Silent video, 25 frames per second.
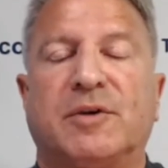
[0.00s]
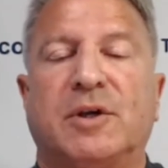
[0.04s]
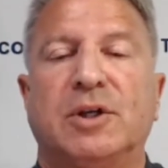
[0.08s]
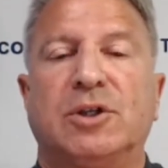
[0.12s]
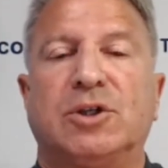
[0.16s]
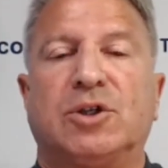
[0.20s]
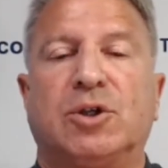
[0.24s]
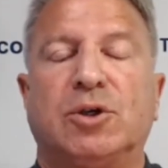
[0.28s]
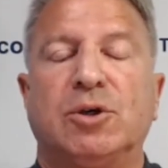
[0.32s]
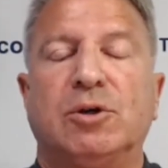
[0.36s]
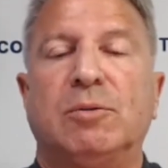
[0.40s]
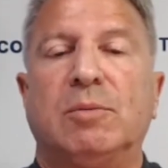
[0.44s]

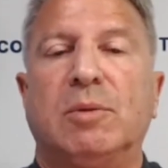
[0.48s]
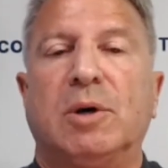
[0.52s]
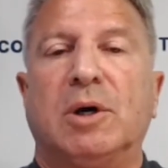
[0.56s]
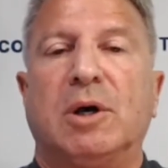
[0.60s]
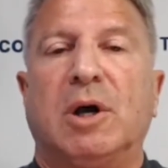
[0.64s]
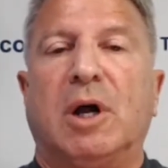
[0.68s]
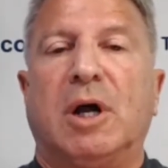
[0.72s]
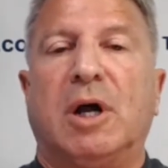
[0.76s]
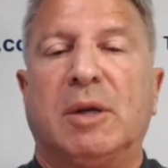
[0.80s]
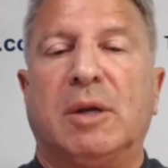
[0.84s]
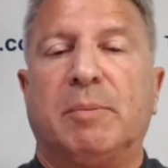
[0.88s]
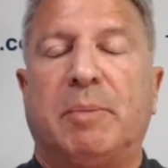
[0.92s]

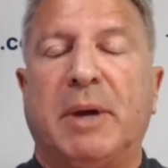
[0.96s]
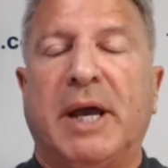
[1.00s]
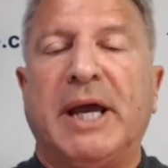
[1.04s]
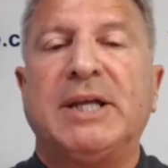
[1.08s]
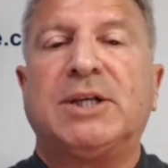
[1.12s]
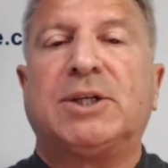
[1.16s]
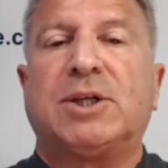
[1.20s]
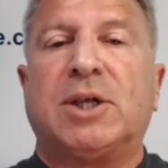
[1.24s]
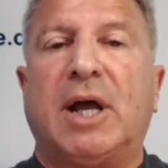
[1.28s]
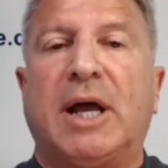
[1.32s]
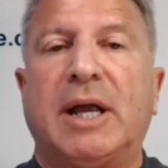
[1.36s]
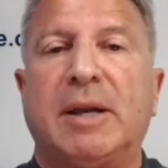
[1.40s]
consumer,
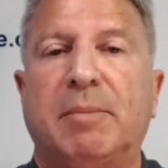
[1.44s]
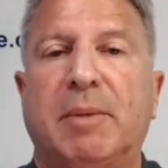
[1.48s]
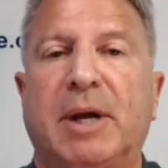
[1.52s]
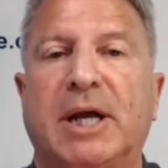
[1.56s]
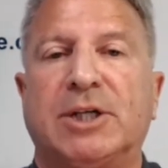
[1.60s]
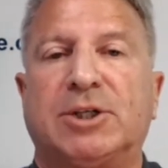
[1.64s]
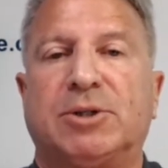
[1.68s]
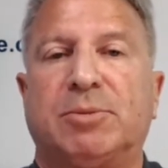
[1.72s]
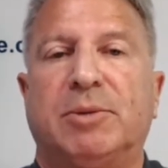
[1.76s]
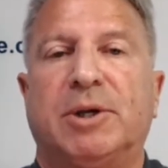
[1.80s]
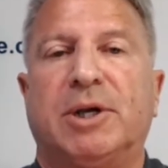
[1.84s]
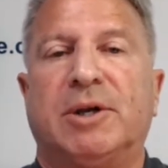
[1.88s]
baseline
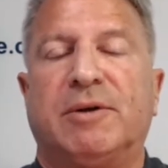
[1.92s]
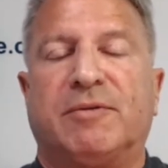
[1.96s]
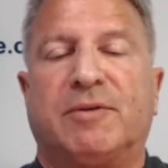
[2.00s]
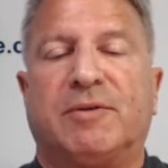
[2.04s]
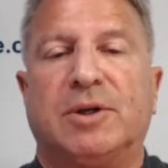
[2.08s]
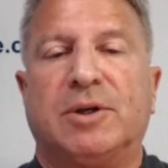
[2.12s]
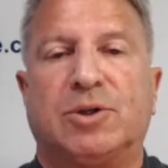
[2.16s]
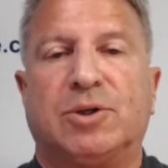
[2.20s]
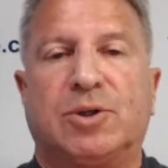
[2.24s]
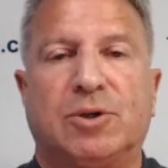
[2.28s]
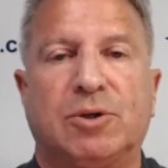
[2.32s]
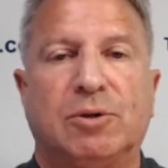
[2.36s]
measurement of
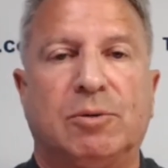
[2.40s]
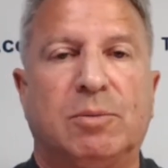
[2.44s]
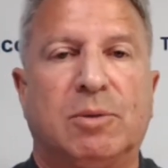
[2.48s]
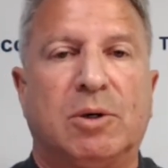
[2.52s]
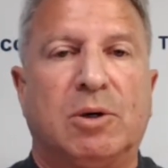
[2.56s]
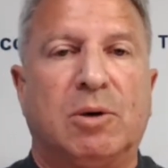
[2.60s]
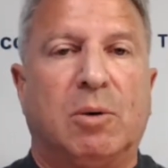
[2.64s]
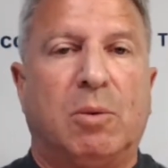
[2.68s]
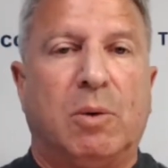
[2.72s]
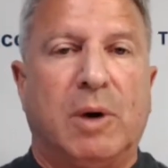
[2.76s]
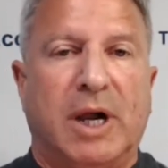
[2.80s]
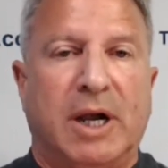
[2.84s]

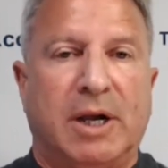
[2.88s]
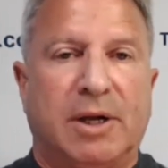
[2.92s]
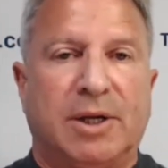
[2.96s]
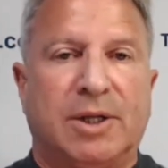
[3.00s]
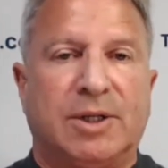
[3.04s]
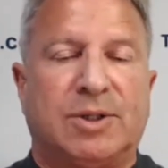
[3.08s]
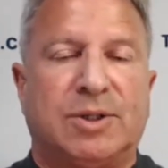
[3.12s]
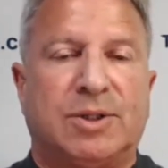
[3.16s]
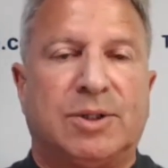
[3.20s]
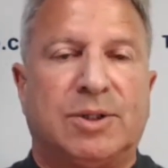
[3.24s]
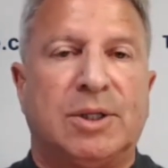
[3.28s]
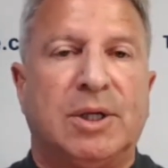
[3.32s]
consumer
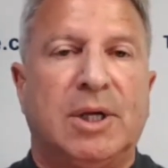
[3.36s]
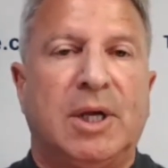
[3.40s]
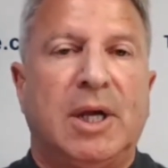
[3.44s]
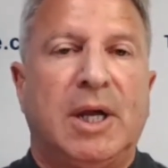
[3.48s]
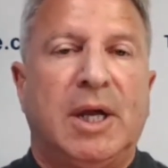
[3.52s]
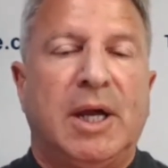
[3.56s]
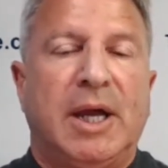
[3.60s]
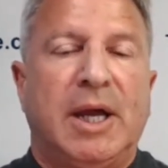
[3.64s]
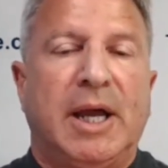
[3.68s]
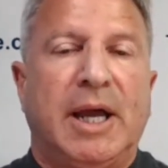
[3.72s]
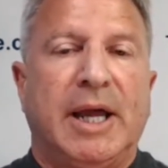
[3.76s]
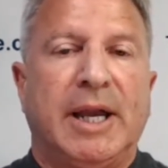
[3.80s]
awareness
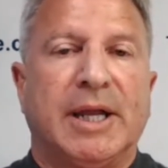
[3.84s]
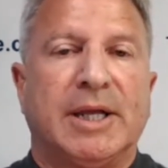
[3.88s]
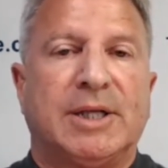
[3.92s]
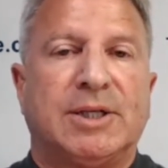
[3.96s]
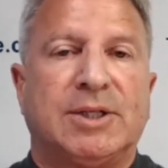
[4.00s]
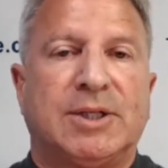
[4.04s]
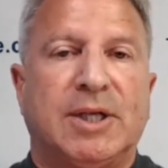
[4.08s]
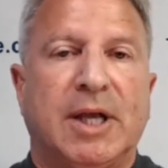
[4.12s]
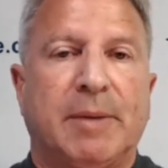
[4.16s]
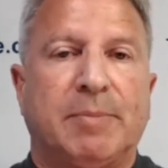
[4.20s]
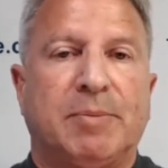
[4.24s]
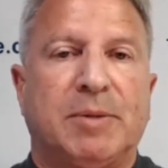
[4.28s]
and
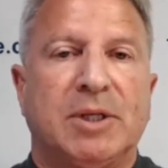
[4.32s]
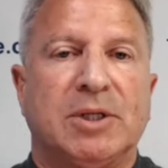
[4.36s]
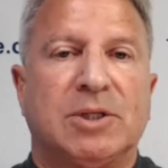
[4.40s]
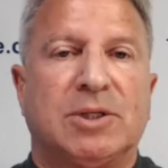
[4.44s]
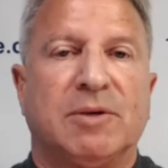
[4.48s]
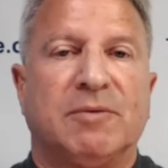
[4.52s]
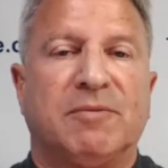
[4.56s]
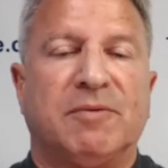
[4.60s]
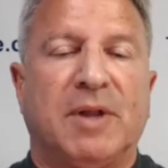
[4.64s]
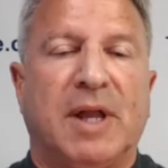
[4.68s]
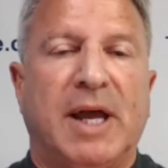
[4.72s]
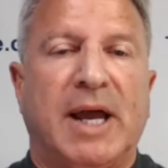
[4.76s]
acceptance
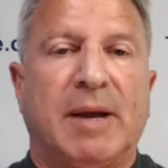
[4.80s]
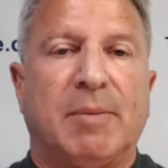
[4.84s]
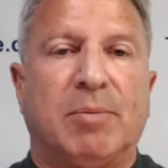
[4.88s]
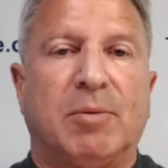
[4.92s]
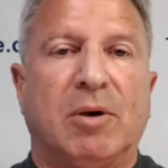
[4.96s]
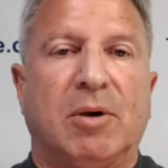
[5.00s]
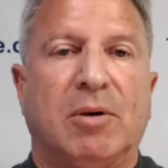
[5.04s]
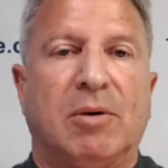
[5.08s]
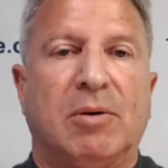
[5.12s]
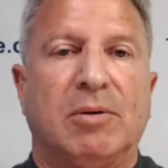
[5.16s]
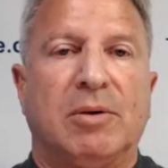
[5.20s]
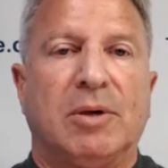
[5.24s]
of
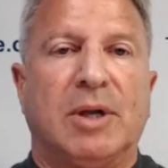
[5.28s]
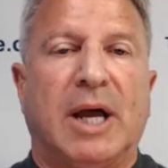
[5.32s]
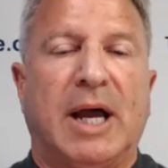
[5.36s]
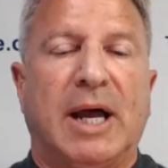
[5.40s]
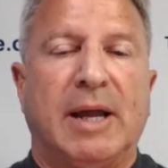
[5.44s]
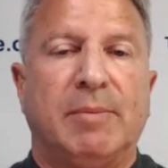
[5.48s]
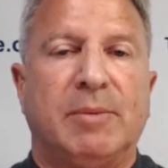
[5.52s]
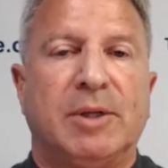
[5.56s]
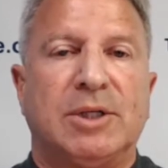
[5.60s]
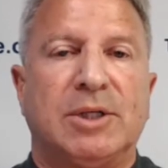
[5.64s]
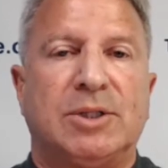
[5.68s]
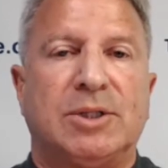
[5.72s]
lab-grown
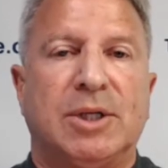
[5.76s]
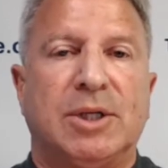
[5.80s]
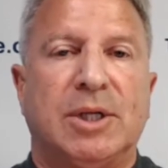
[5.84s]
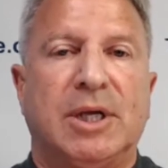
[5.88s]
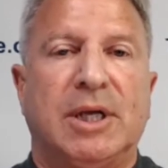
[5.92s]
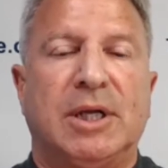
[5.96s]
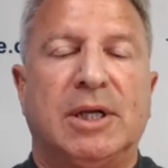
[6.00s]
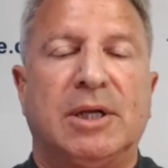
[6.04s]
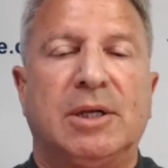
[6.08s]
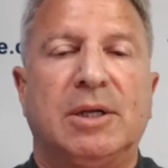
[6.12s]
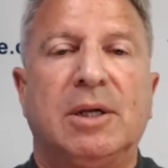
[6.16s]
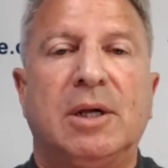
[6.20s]
diamonds
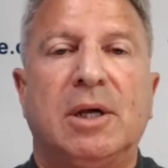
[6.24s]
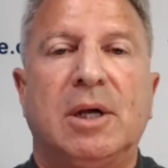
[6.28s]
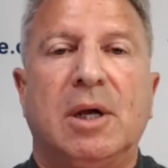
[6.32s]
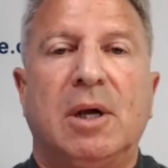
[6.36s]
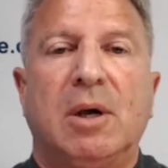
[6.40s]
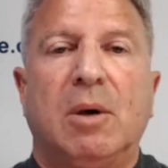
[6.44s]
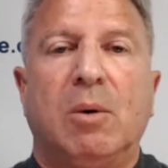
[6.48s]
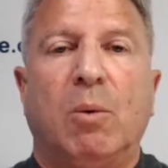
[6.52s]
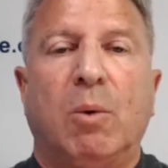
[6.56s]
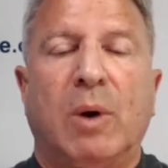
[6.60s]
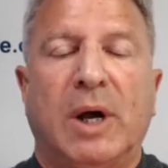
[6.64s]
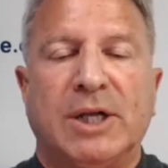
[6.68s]
in
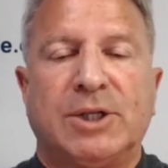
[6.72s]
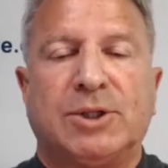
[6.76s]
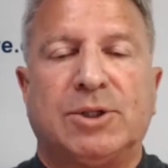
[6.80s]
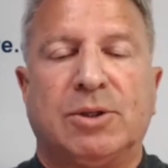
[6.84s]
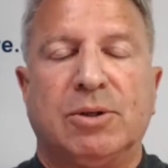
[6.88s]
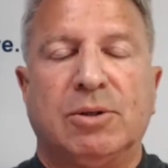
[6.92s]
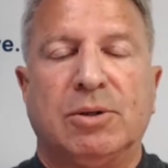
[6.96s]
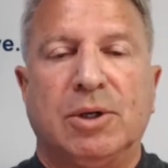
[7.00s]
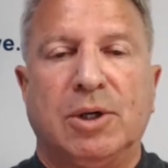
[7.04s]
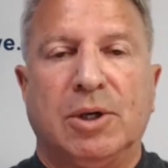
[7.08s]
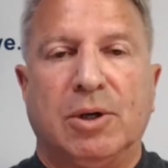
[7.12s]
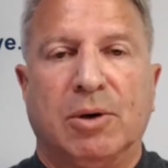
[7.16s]

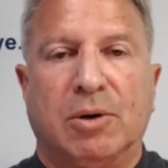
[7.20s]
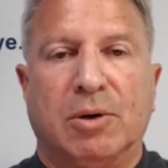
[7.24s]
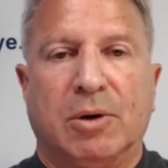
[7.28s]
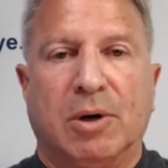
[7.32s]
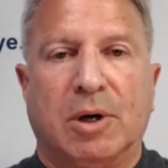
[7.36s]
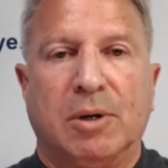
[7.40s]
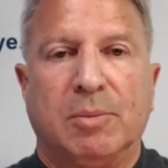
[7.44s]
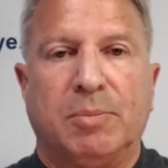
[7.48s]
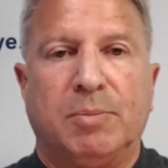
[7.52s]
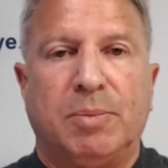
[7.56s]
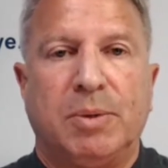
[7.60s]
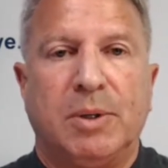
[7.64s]
Western
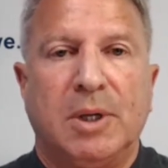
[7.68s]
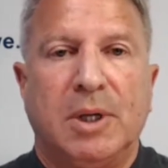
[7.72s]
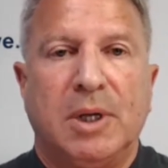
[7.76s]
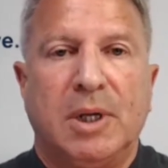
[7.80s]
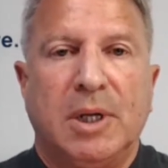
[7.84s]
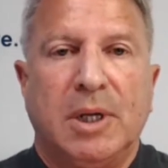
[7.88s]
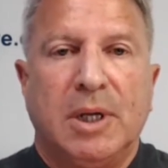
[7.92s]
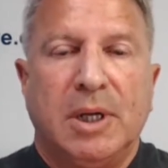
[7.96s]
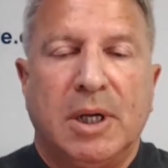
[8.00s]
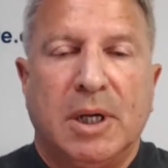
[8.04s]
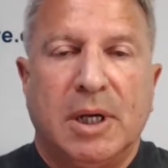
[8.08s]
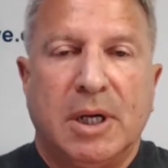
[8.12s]
Europe
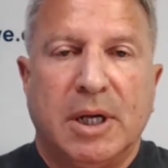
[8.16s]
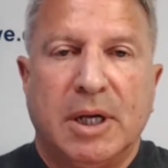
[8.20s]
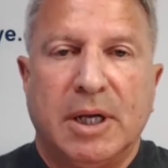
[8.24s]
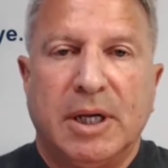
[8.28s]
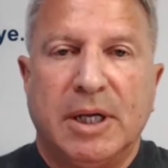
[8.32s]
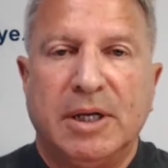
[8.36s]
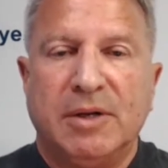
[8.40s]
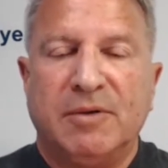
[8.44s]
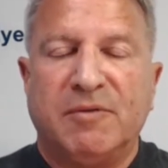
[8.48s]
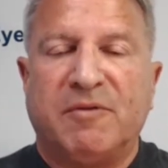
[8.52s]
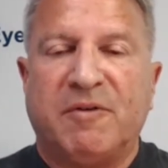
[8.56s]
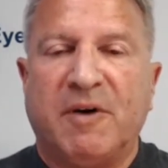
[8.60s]

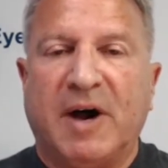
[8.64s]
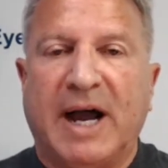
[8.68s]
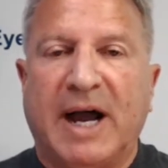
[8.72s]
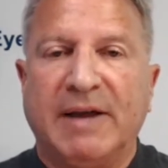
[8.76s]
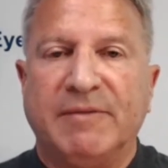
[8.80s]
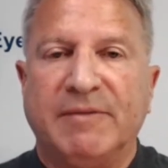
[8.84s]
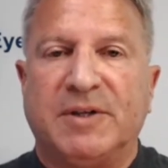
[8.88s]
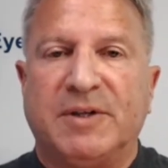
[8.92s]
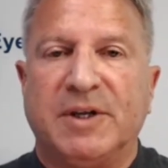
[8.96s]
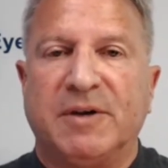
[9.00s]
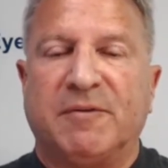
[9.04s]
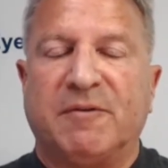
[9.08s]
in
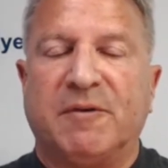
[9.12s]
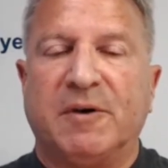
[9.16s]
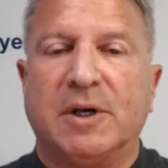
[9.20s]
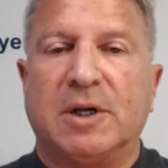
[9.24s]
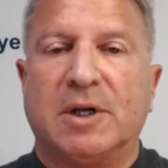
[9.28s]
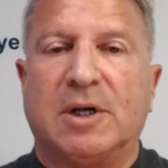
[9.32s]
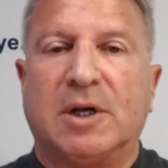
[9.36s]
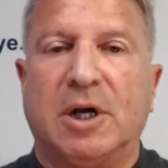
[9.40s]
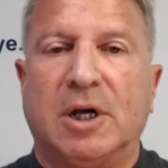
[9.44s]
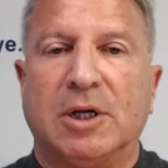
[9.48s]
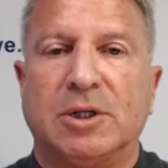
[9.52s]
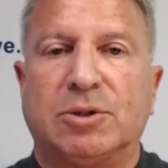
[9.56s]
5
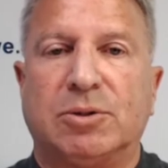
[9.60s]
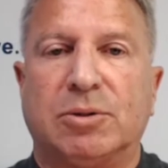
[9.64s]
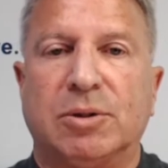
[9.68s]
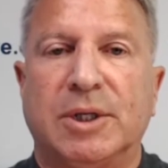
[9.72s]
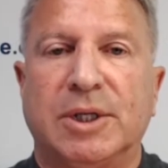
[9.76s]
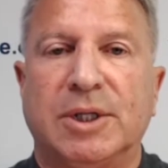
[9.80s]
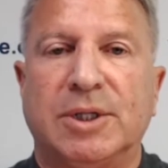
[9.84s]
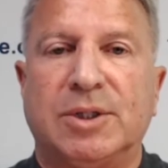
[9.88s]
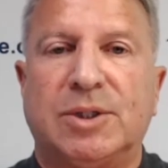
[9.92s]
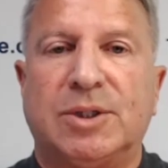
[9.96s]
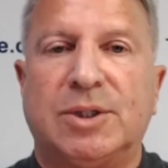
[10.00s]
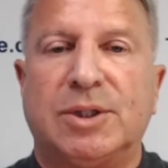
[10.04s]
different
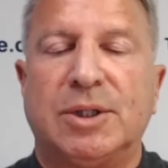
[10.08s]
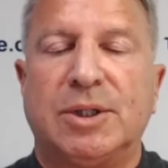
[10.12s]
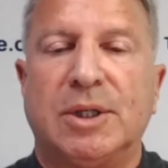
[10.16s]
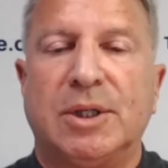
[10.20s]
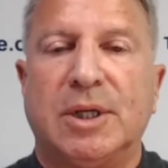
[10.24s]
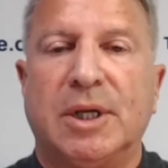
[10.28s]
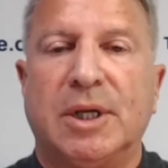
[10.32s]
countries,